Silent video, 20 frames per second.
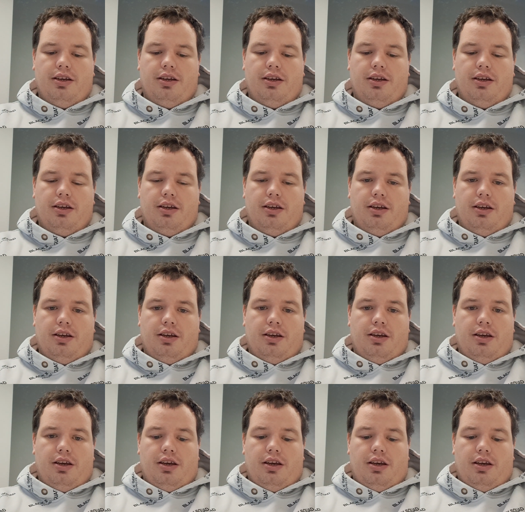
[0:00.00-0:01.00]

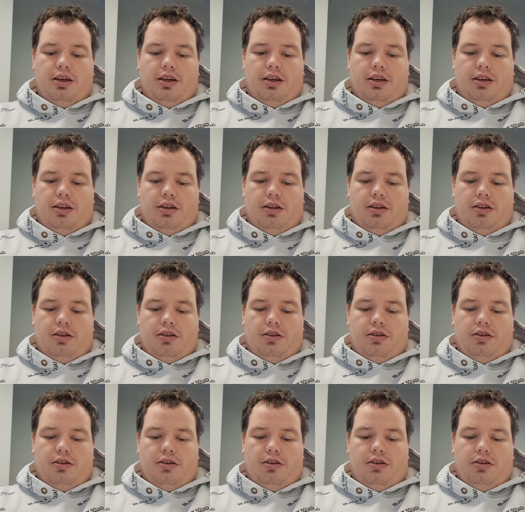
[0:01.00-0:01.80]
(silence)